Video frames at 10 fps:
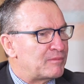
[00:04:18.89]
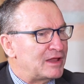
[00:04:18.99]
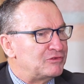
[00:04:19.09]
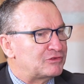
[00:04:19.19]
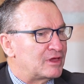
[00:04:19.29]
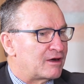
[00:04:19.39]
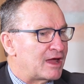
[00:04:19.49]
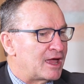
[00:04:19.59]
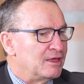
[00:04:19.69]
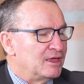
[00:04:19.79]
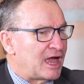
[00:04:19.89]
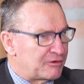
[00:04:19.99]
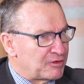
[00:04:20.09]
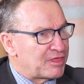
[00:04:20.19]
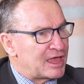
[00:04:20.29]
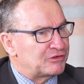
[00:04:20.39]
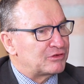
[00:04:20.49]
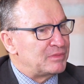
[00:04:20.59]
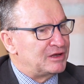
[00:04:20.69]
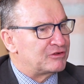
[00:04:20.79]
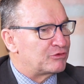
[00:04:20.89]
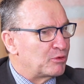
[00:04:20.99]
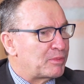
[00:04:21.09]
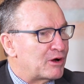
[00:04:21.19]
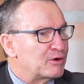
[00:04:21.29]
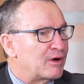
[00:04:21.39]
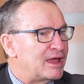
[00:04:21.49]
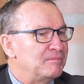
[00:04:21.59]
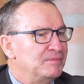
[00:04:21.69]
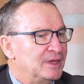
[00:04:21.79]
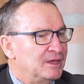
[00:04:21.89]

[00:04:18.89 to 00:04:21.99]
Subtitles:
months are a 100,000 metre drill program.